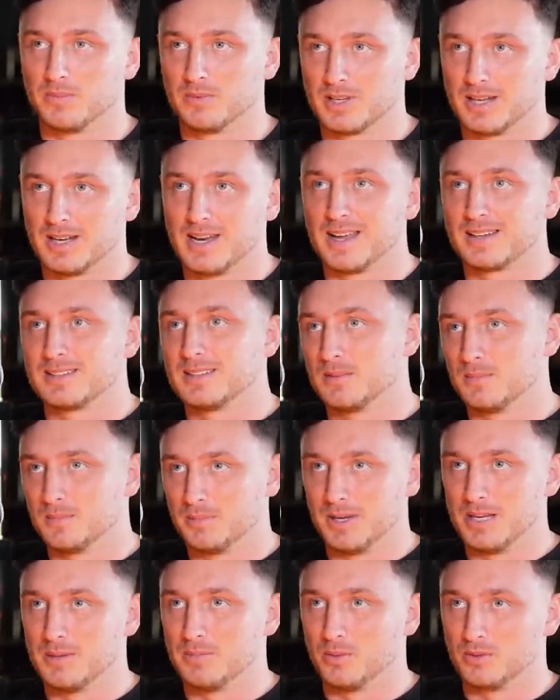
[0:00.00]
connected
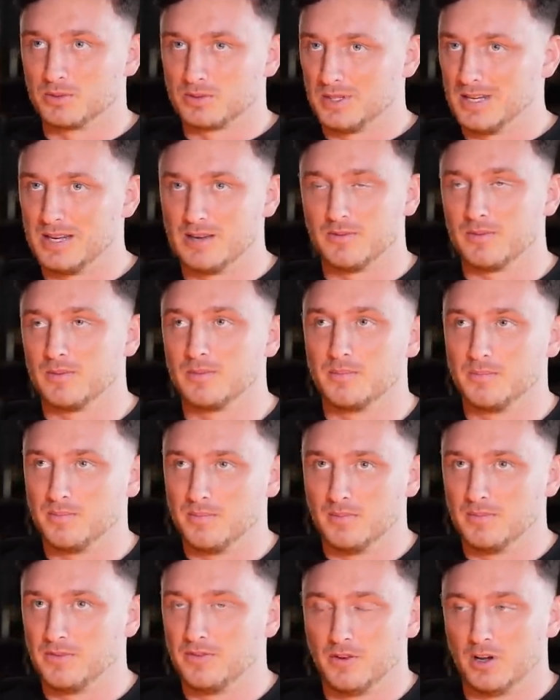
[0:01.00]
people even
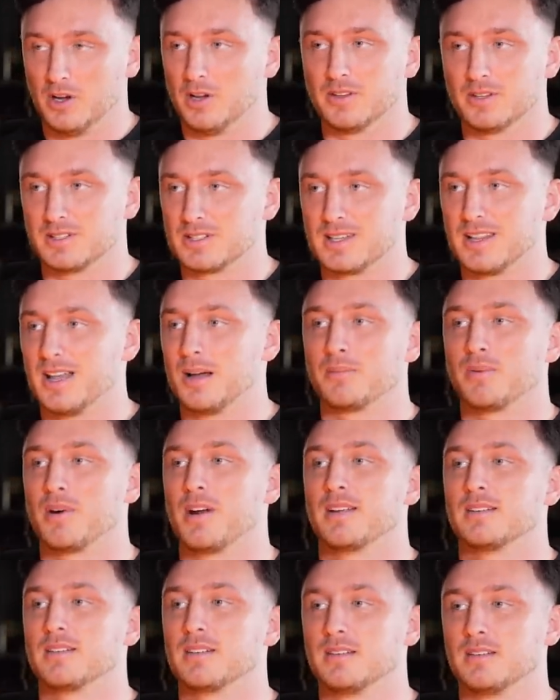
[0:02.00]
further to that
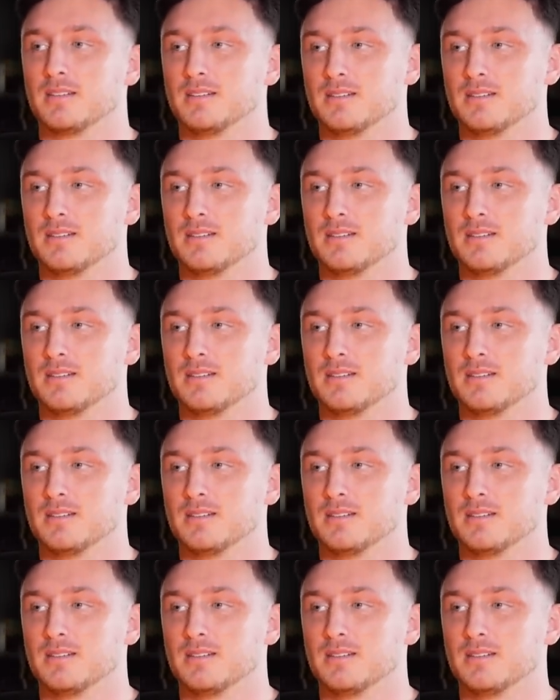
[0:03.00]
brand. Yeah,